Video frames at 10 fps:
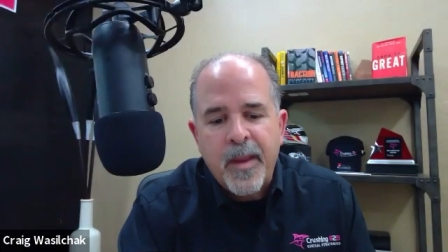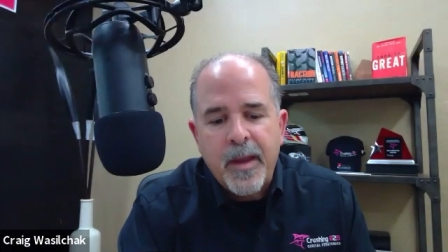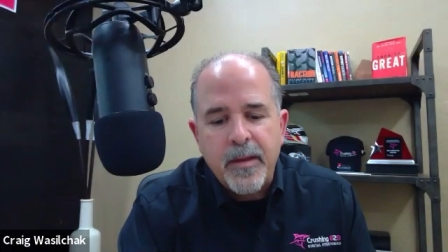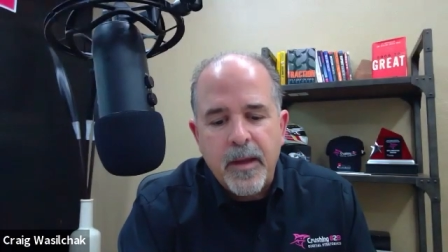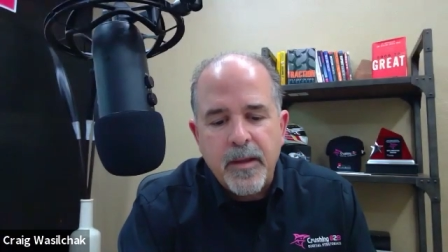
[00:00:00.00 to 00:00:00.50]

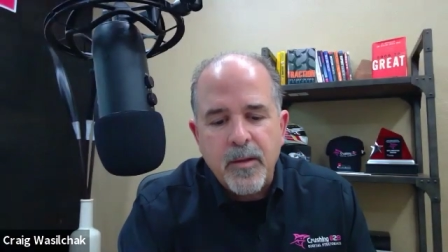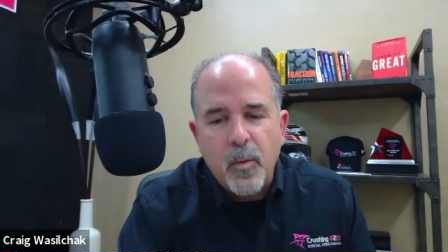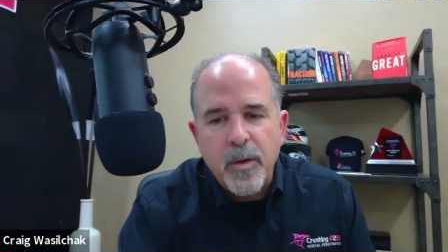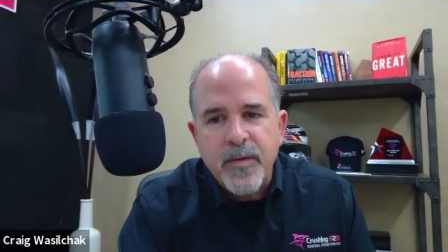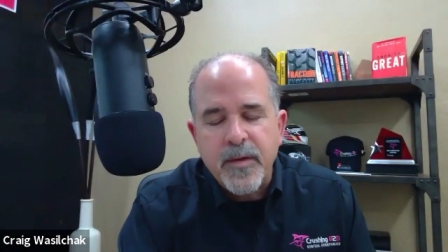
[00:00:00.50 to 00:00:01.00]
And, and the
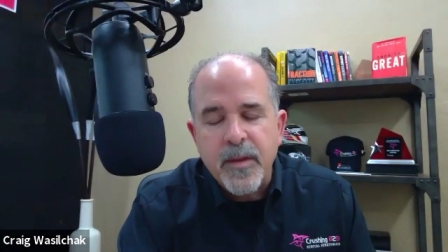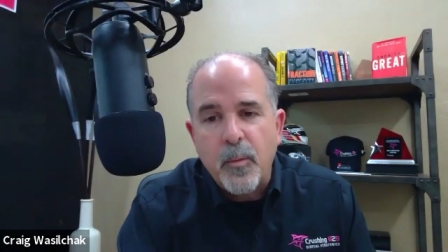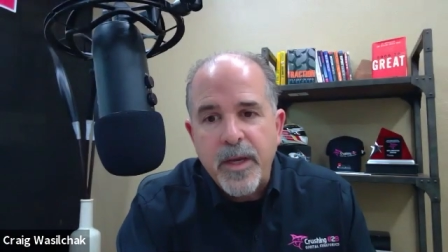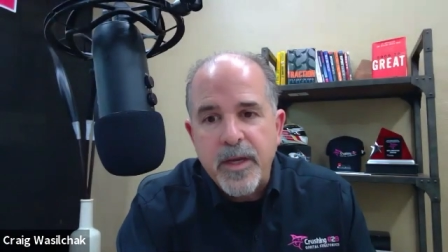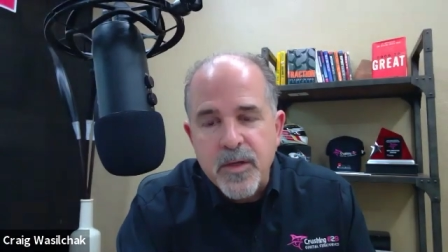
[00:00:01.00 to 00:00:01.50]
one thing that
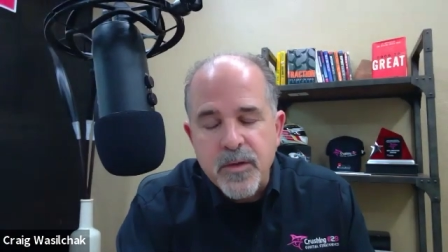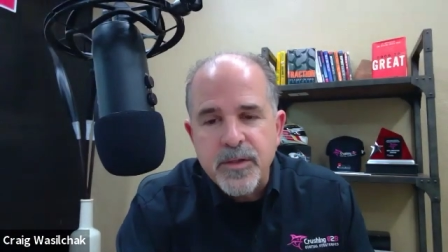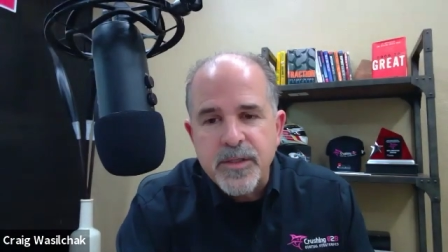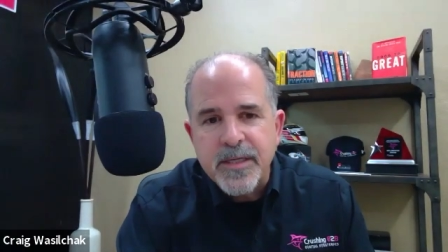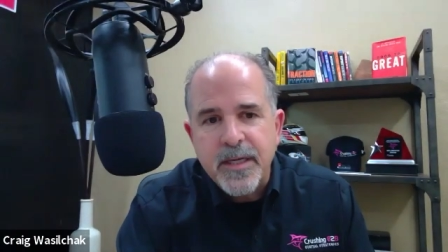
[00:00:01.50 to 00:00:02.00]
we do
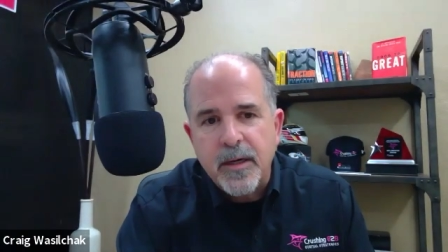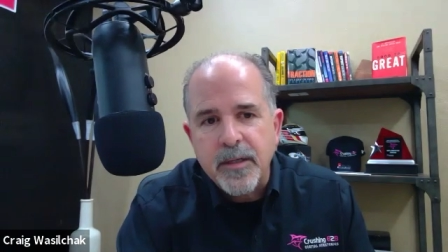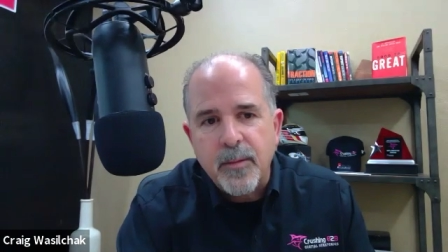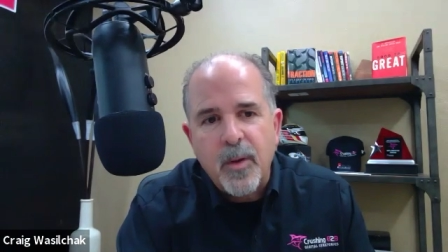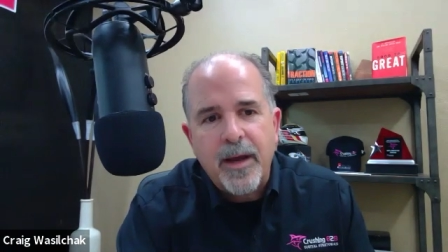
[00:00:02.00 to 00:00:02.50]
see on
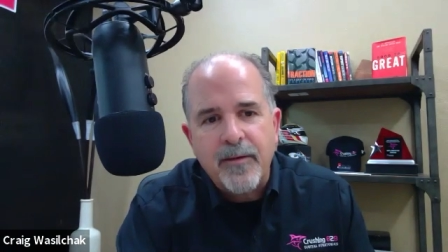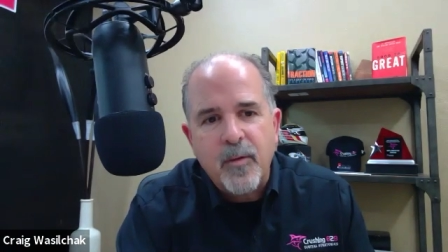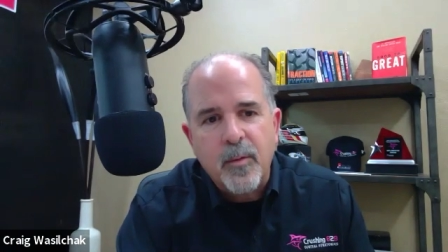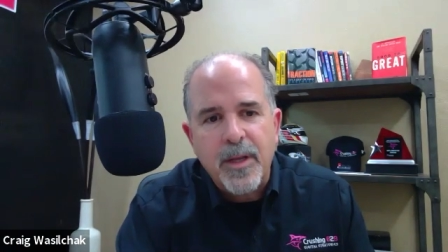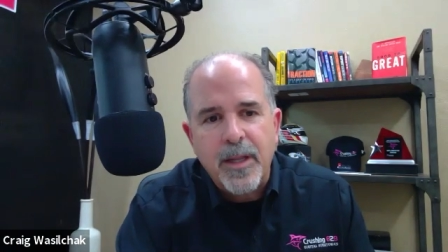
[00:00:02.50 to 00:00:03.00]
the
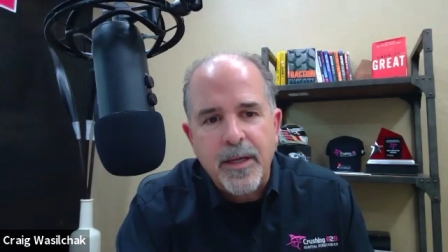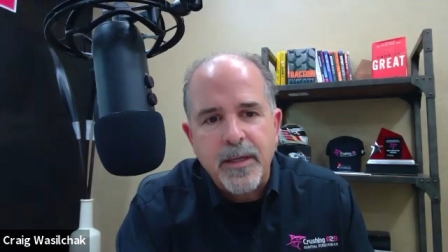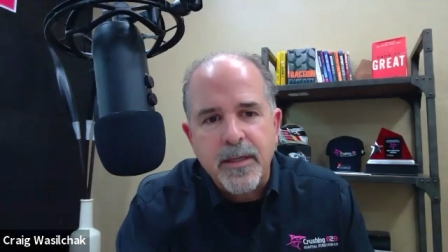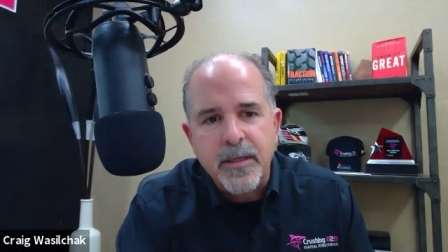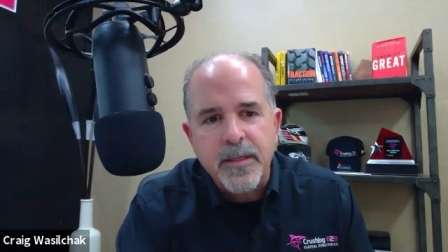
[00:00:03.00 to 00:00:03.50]
platform of
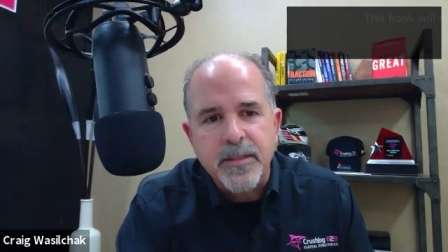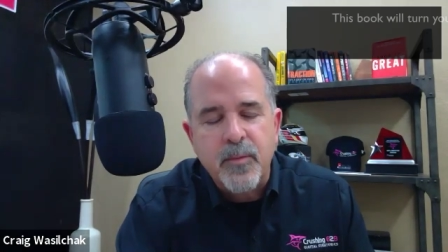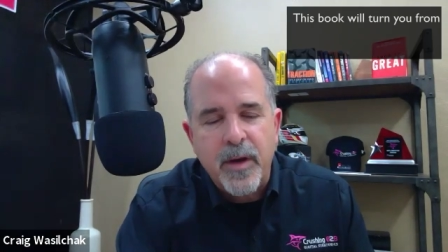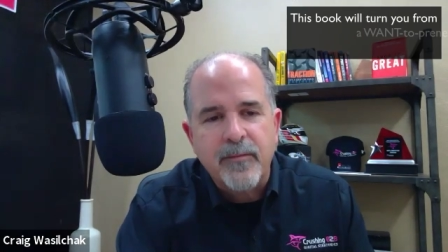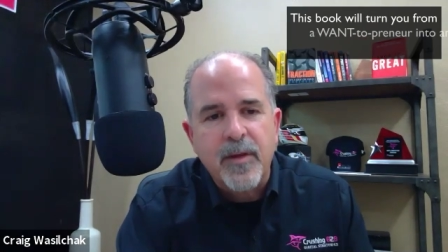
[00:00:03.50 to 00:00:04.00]
LinkedIn is
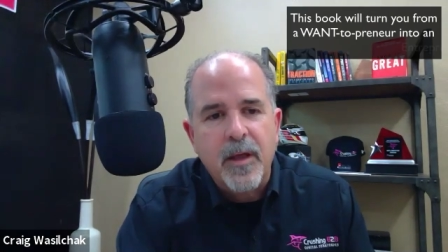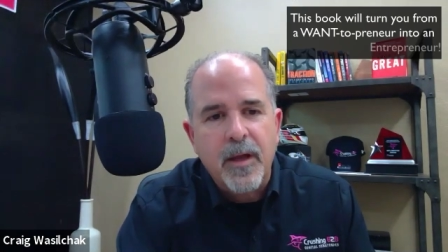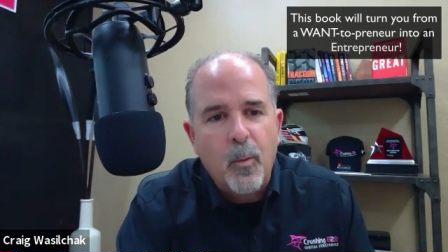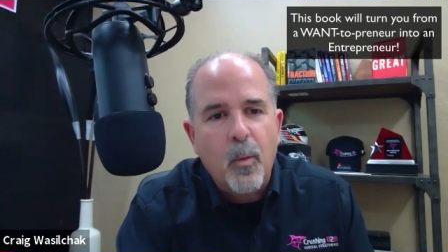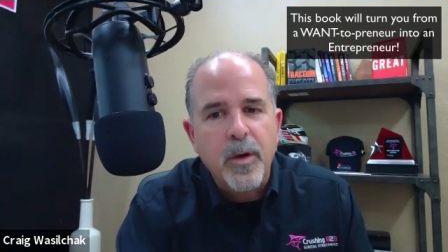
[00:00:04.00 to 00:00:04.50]
we have a lot
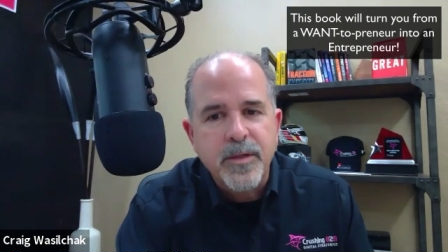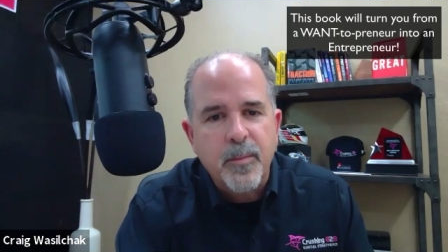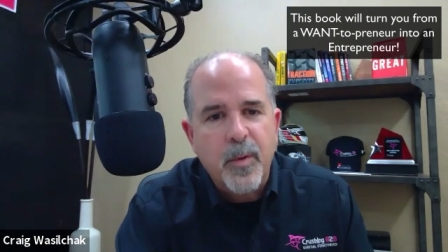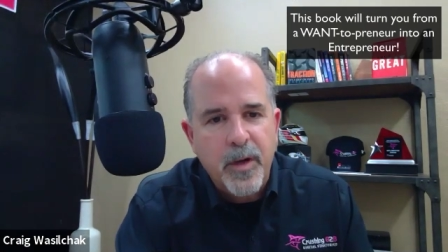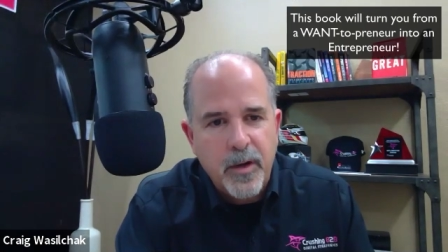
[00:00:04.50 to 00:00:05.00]
of
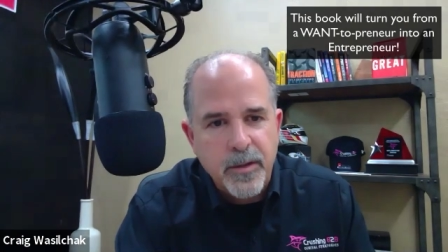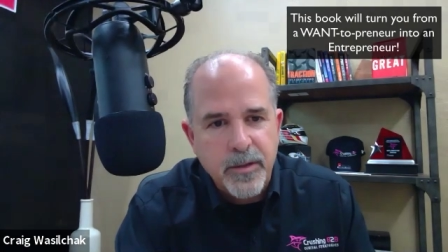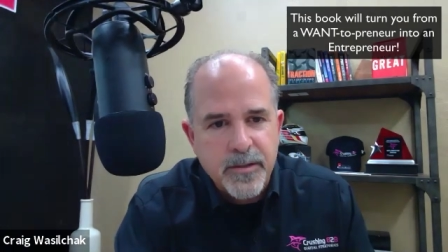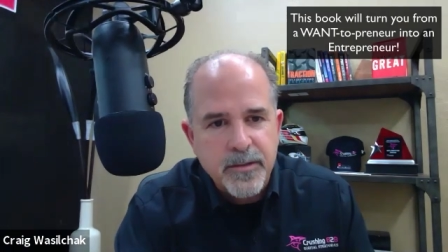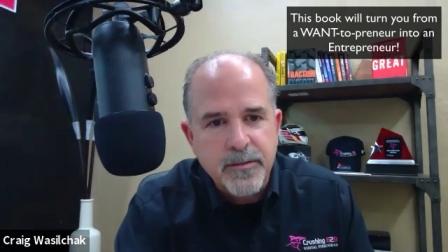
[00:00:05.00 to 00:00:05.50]
entrepreneurs.